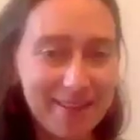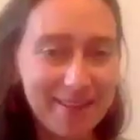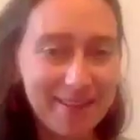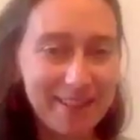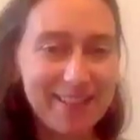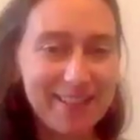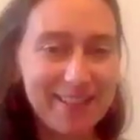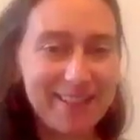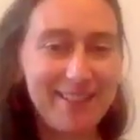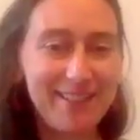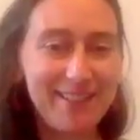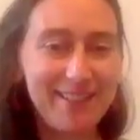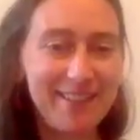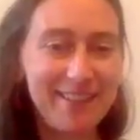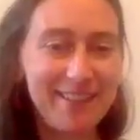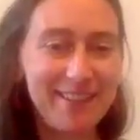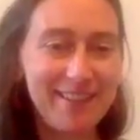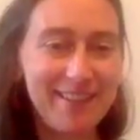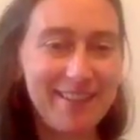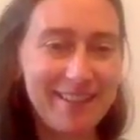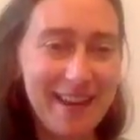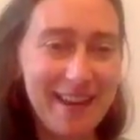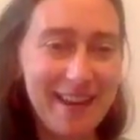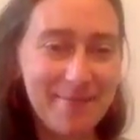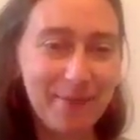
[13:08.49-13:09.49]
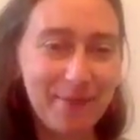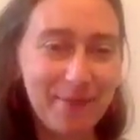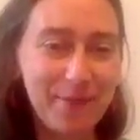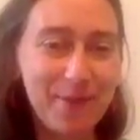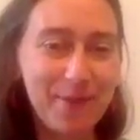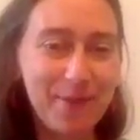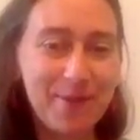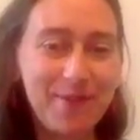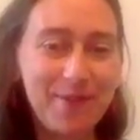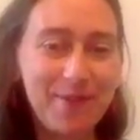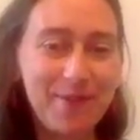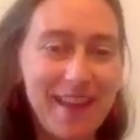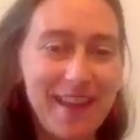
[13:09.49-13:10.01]
going to just name a
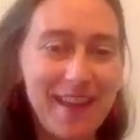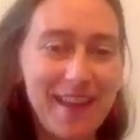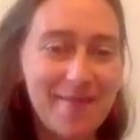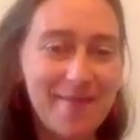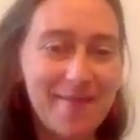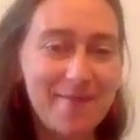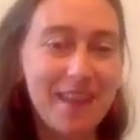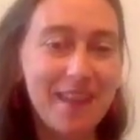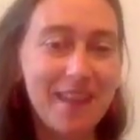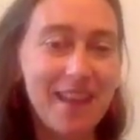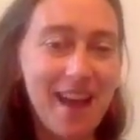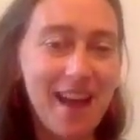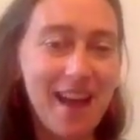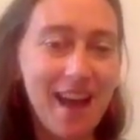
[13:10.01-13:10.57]
few of them.